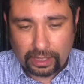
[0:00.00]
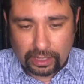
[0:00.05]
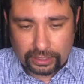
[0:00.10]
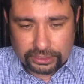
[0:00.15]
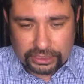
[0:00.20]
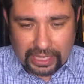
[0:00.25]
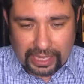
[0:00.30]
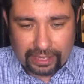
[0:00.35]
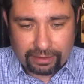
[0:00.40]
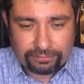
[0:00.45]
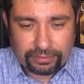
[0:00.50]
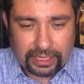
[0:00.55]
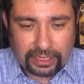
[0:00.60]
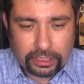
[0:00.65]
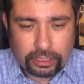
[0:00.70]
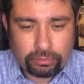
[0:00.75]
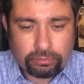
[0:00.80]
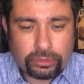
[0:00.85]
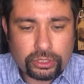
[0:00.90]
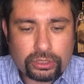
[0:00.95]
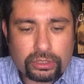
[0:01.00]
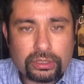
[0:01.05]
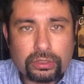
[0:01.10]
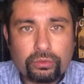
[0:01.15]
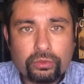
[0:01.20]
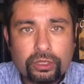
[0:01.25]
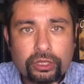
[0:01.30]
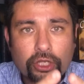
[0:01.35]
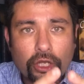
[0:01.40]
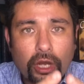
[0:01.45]
to have that communion
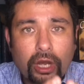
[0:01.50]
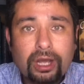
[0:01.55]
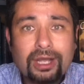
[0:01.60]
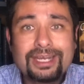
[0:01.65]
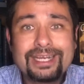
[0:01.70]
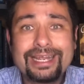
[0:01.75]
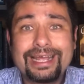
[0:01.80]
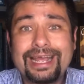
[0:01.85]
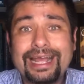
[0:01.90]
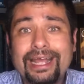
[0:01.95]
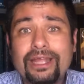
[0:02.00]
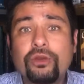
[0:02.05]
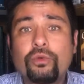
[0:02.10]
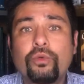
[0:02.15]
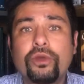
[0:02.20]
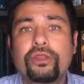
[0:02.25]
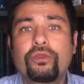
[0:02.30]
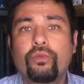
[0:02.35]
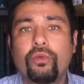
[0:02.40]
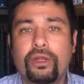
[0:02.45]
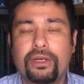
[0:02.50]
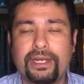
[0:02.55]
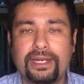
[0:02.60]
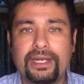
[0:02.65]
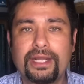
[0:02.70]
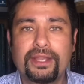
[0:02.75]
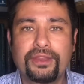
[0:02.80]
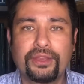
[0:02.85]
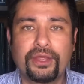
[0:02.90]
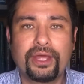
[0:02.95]
with God and with one
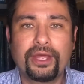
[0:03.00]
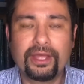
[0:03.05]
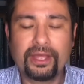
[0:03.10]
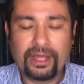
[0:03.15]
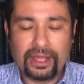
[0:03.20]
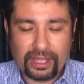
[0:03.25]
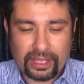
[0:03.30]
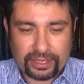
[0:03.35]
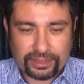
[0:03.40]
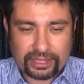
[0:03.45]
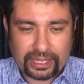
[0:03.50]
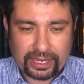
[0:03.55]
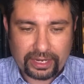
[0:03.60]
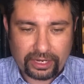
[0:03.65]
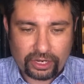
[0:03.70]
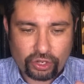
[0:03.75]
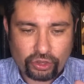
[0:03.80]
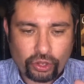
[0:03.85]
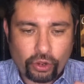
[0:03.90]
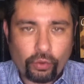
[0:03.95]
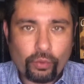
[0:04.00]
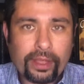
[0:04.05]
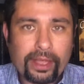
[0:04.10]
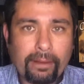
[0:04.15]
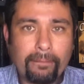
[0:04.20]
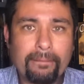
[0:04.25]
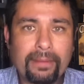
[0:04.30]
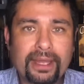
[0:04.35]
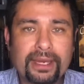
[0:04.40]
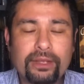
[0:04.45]
another, that though we are
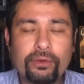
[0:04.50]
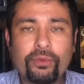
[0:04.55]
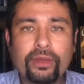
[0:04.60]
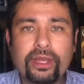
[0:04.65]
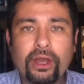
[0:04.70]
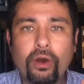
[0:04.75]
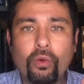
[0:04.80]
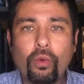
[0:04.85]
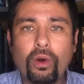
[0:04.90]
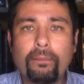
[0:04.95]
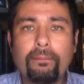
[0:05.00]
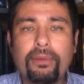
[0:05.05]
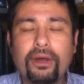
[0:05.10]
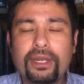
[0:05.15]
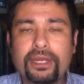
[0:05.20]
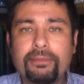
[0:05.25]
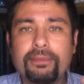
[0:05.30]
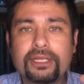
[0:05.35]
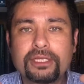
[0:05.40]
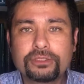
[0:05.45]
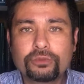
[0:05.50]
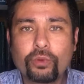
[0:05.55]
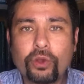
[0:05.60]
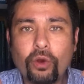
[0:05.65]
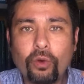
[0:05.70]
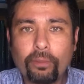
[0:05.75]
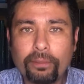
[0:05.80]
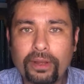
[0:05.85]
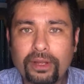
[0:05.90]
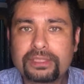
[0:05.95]
many, we are one body because we
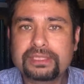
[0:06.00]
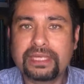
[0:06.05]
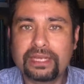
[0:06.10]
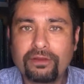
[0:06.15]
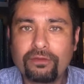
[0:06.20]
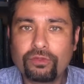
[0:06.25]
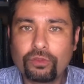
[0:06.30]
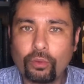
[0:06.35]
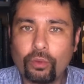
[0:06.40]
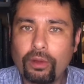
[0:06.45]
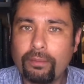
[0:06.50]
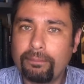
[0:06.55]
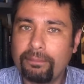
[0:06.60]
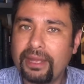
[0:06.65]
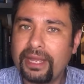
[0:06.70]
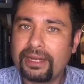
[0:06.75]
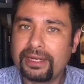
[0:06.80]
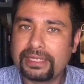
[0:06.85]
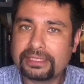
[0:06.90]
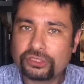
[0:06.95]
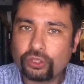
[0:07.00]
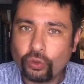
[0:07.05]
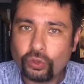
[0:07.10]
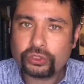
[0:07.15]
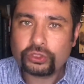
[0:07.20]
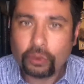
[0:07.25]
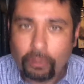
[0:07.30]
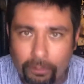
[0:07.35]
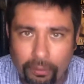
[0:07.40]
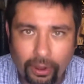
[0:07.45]
all partake of the one bed, is
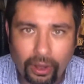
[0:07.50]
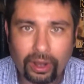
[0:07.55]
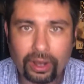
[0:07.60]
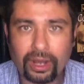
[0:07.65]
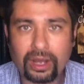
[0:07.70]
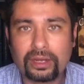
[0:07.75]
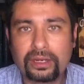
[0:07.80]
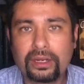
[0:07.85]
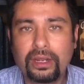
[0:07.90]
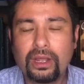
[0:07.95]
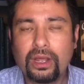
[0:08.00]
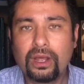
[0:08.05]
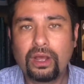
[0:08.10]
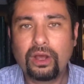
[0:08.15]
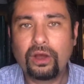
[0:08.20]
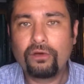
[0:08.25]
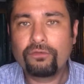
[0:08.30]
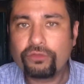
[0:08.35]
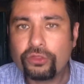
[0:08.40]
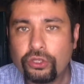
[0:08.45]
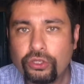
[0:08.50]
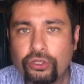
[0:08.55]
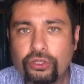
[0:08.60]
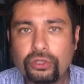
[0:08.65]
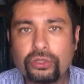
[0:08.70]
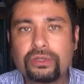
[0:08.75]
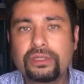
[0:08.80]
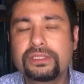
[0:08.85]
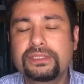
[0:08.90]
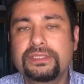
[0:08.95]
also part of the
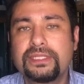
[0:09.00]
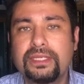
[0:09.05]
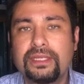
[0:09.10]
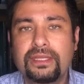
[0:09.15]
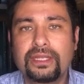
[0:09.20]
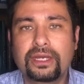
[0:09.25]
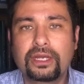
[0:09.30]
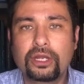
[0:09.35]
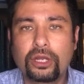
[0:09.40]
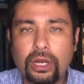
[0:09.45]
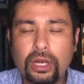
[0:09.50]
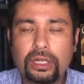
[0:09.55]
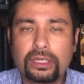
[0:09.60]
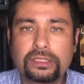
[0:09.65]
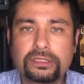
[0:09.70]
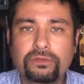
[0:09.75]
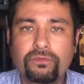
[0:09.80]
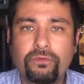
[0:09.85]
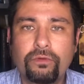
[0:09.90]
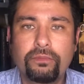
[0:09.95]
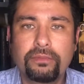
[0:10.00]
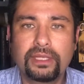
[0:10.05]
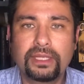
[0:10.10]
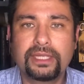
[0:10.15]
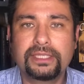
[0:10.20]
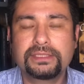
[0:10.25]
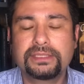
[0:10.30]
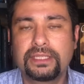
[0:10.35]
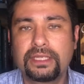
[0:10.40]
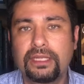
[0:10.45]
unity that God is
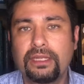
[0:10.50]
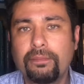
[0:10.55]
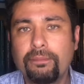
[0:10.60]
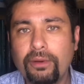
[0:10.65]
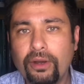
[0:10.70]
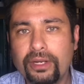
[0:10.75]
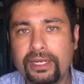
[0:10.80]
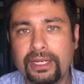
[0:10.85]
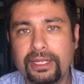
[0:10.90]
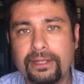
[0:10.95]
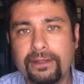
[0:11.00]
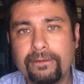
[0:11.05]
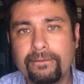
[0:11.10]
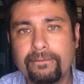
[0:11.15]
formulating in the body